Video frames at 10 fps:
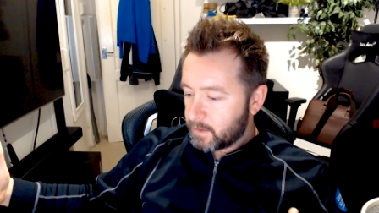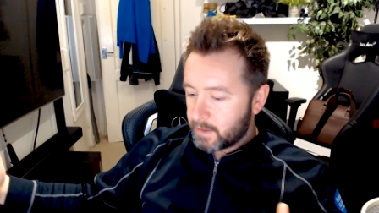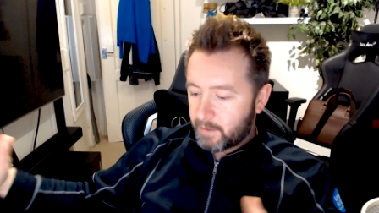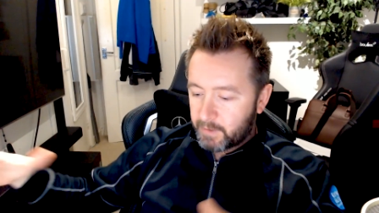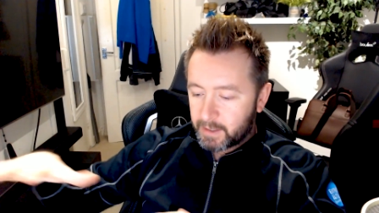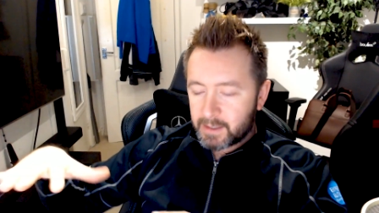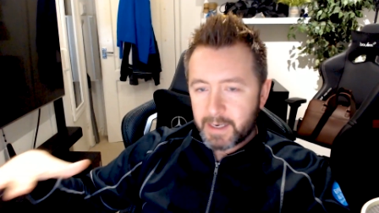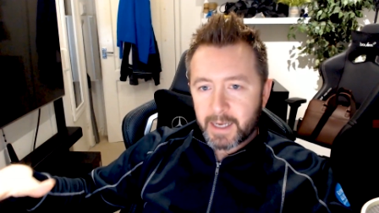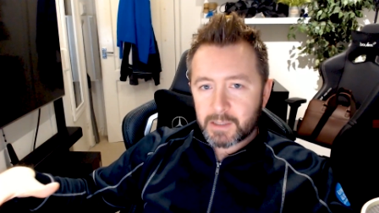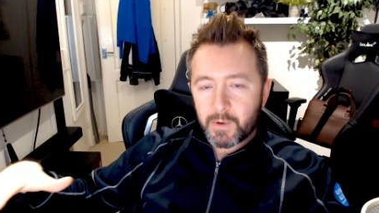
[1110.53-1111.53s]
to have like a
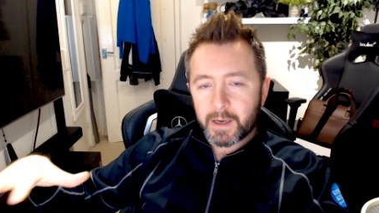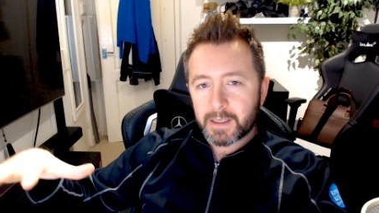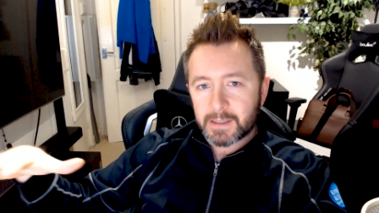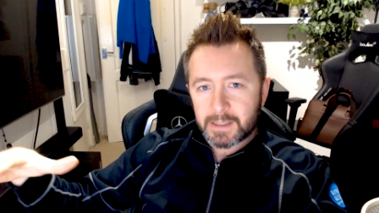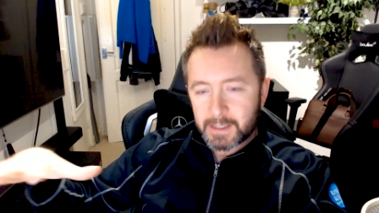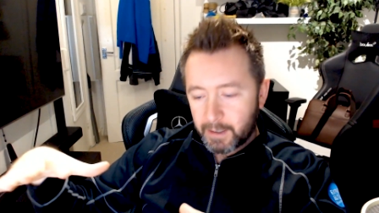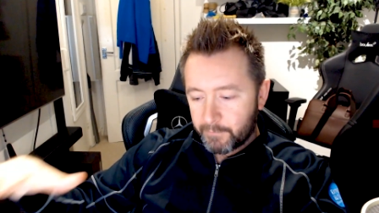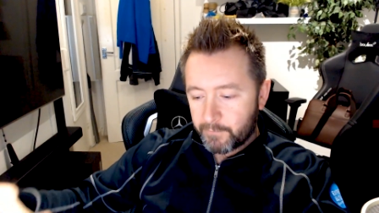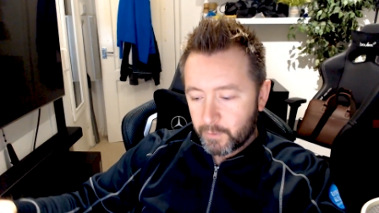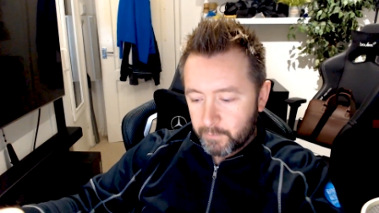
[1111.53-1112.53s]
desk where I can sit
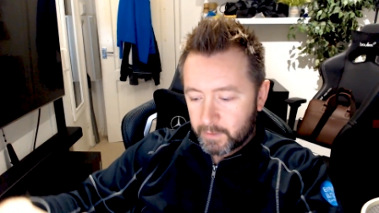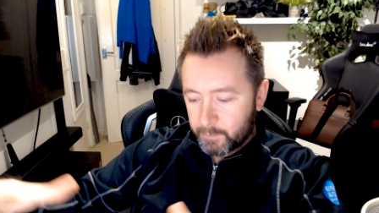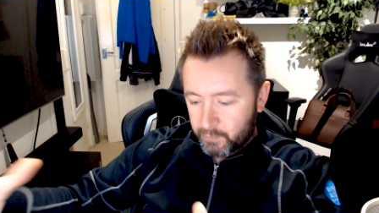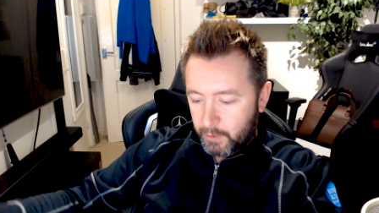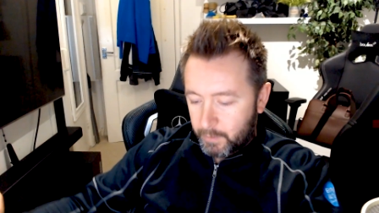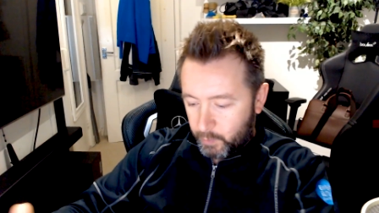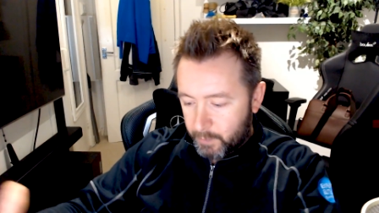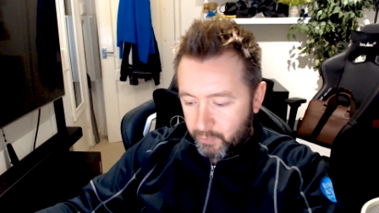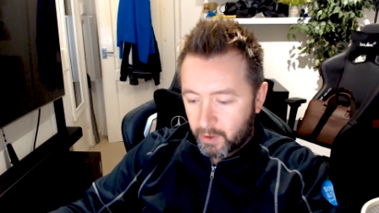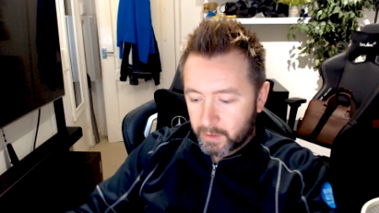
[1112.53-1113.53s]
in front of it with
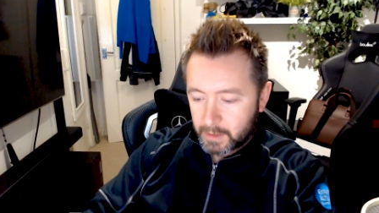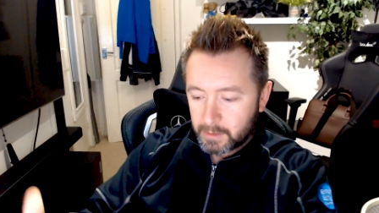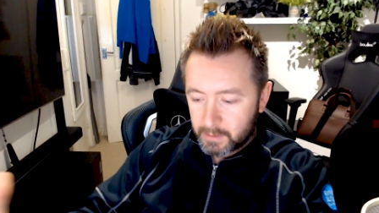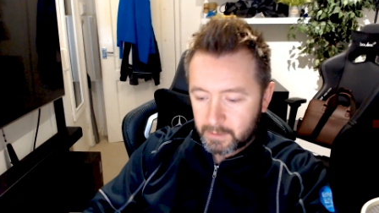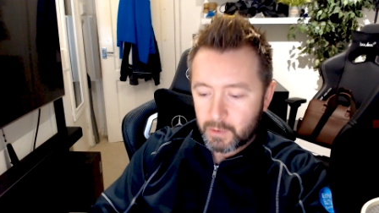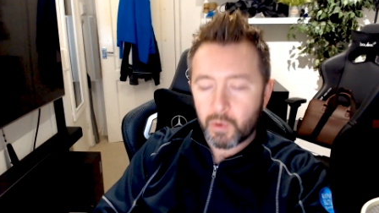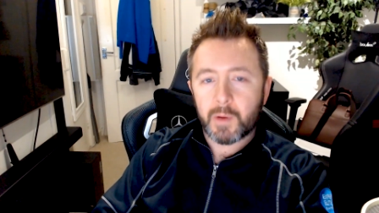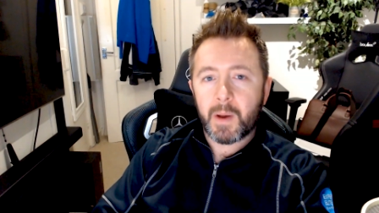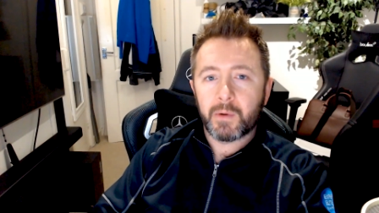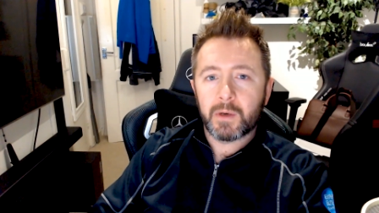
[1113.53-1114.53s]
a product and
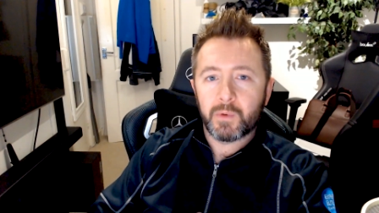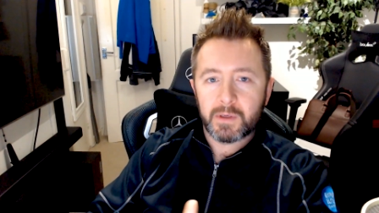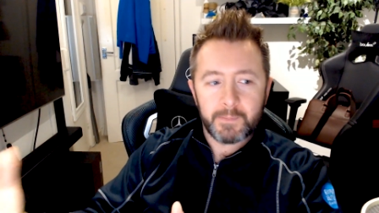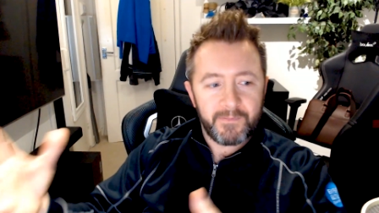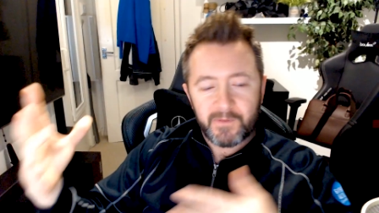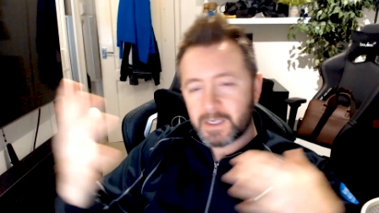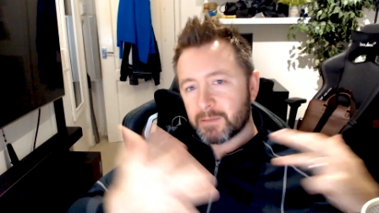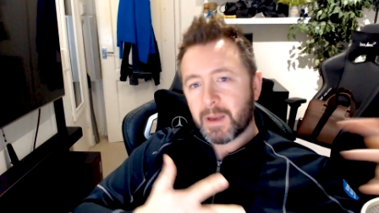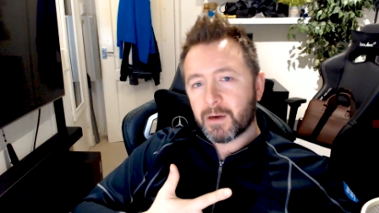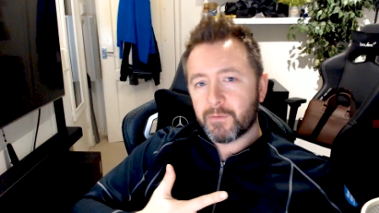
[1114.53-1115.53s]
talk about it with a
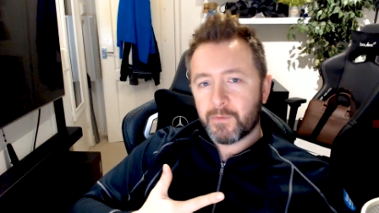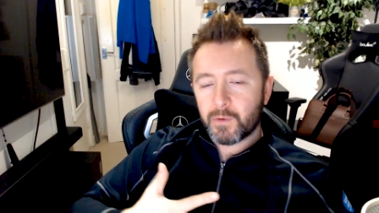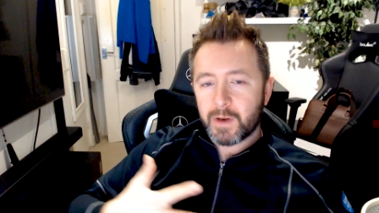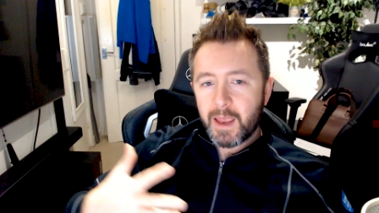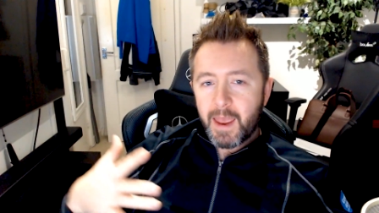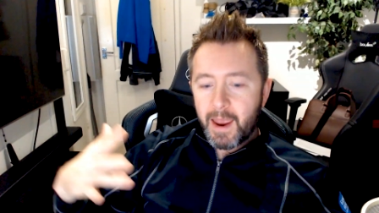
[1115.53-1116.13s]
fixed microphone.